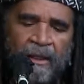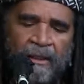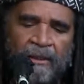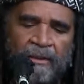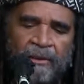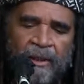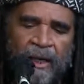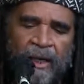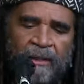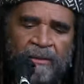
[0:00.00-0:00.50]

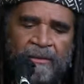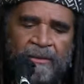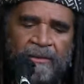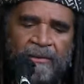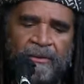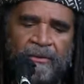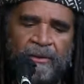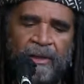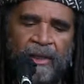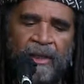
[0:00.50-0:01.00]
trials to
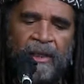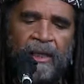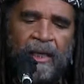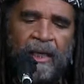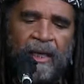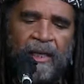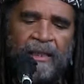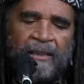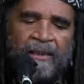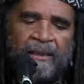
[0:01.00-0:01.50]
create
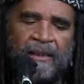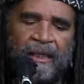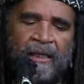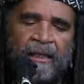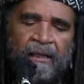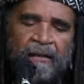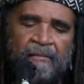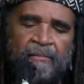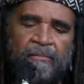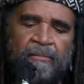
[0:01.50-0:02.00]
a
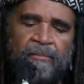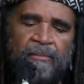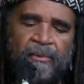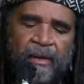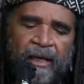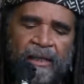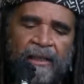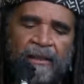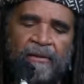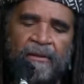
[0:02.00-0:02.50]
set of
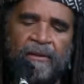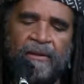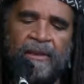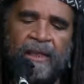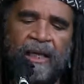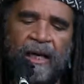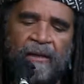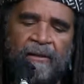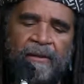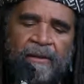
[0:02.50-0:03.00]
practical
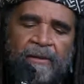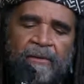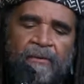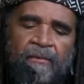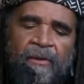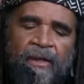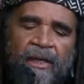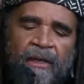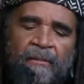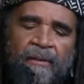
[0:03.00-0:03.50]
dietary
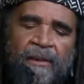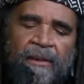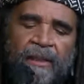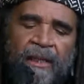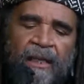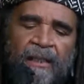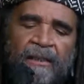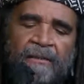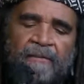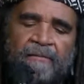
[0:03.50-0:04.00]

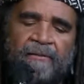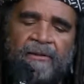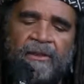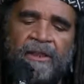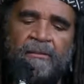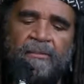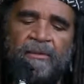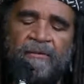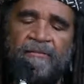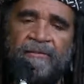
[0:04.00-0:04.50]
recommendations for
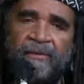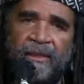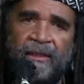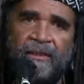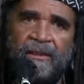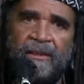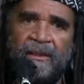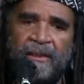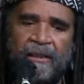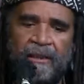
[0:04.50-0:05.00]
the
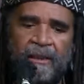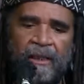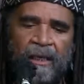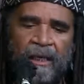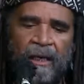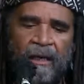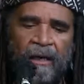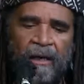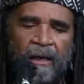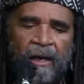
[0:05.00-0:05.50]
prevention
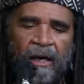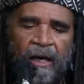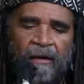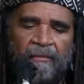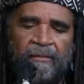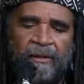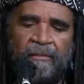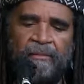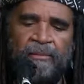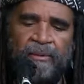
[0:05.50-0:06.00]

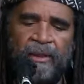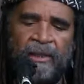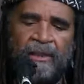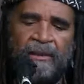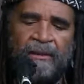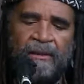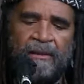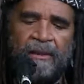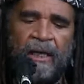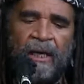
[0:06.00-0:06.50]
of
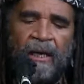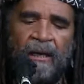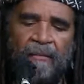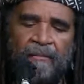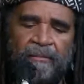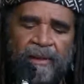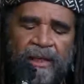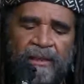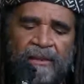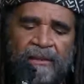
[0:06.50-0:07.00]
depression
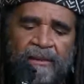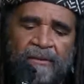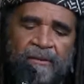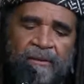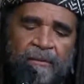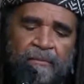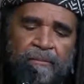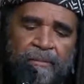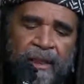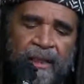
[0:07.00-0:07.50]
based on
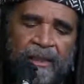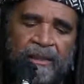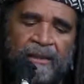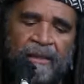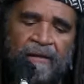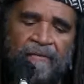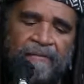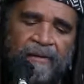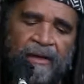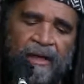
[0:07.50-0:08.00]
the best
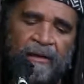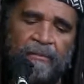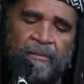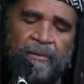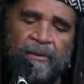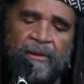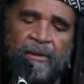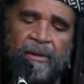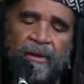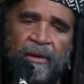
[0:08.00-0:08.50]

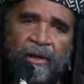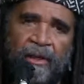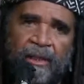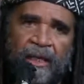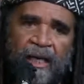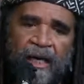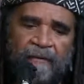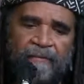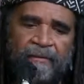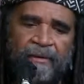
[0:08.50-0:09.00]
available current
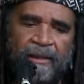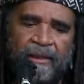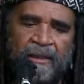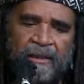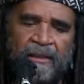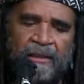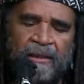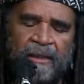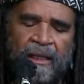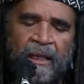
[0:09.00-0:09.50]

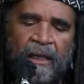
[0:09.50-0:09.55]
evidence.